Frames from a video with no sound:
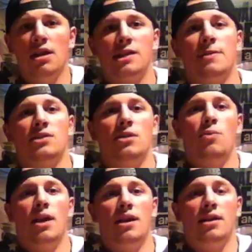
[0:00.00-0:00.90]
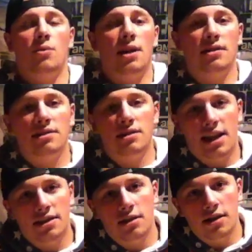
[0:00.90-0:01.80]
especially wearing
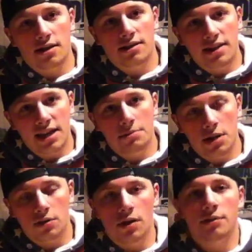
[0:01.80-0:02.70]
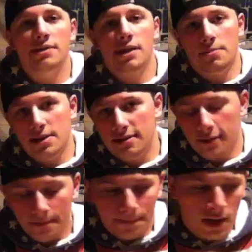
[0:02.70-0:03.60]
the team logo is, like, a big
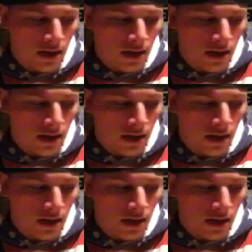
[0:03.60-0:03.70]
deal.